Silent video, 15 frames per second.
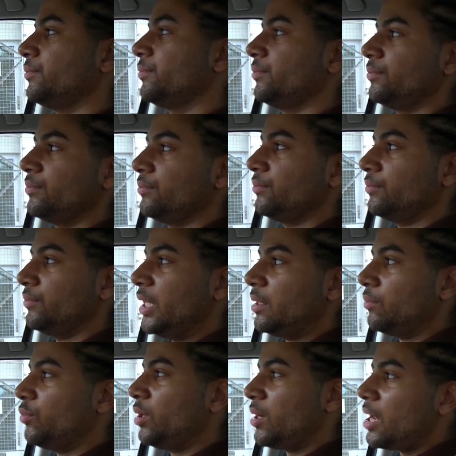Now. It,
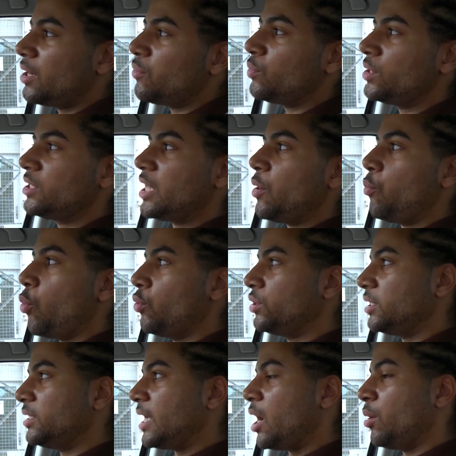well, I don't want to say
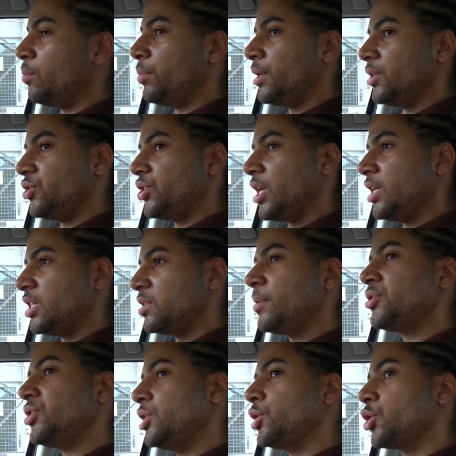watered down, but it's changed,
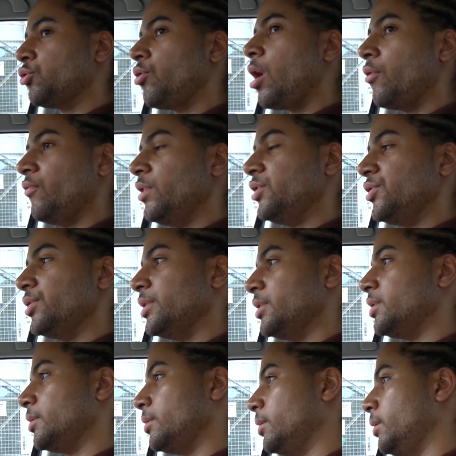especially in the Kra region.
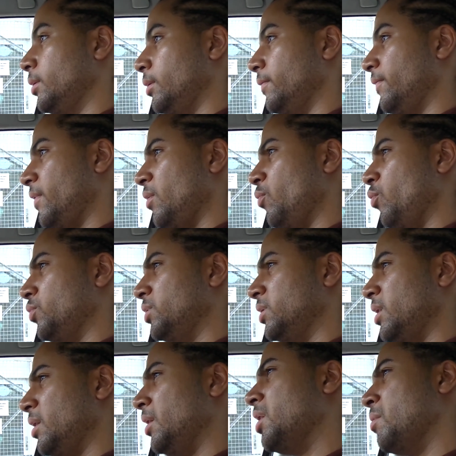It's very watered
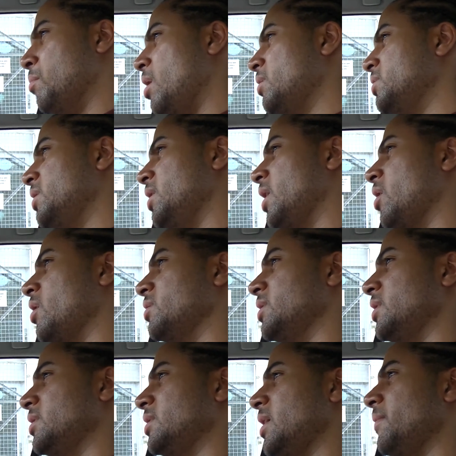down. In Kumasi, I can't say
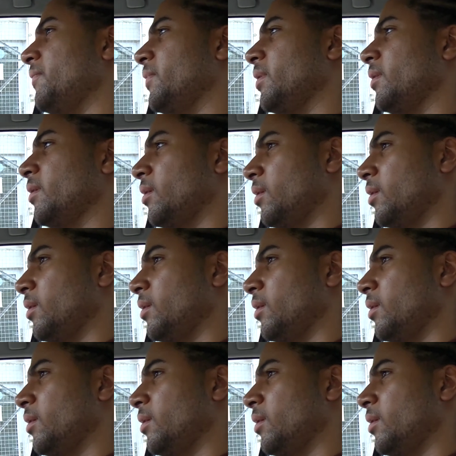the same thing.